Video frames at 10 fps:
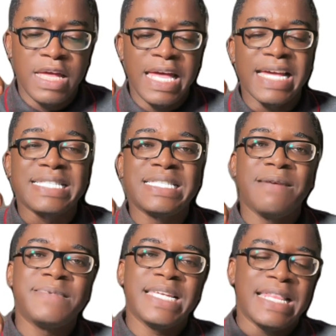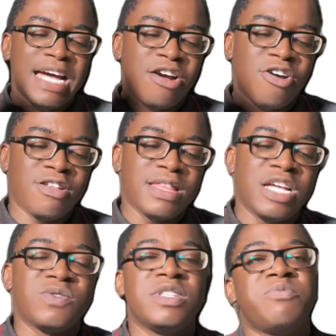except in
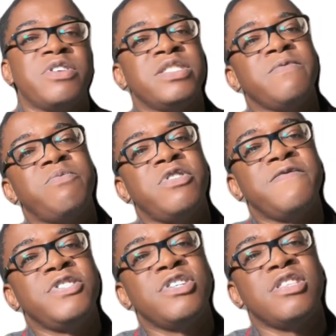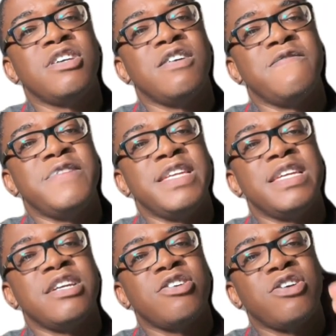accordance with the provision of
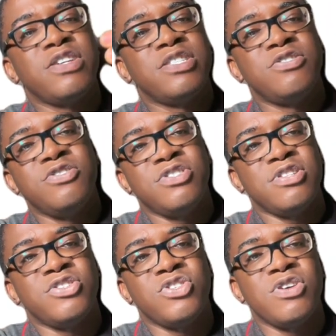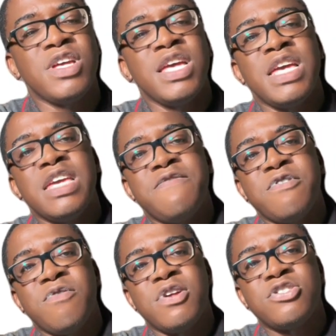the Constitution. So if
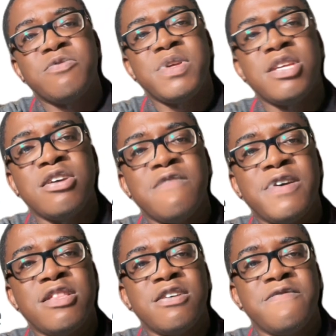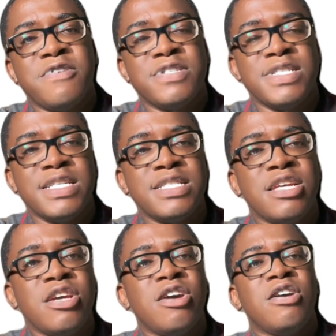you want to be the governor of your state
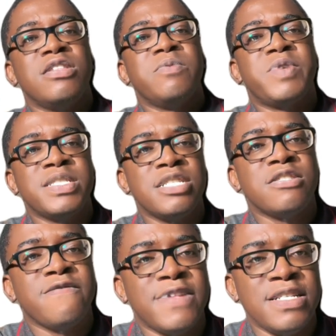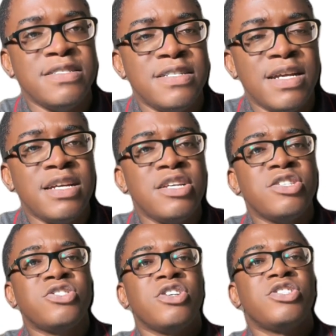or the president of Nigeria,
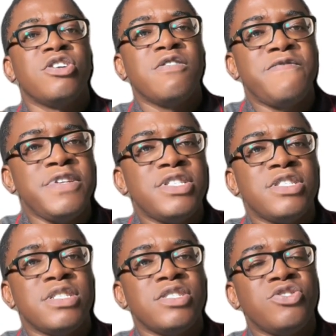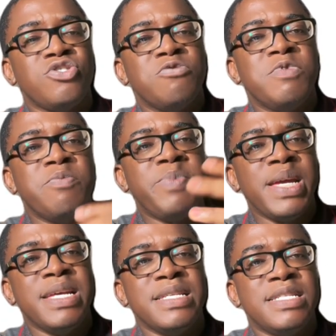such office should be
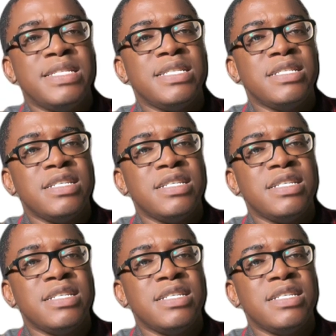based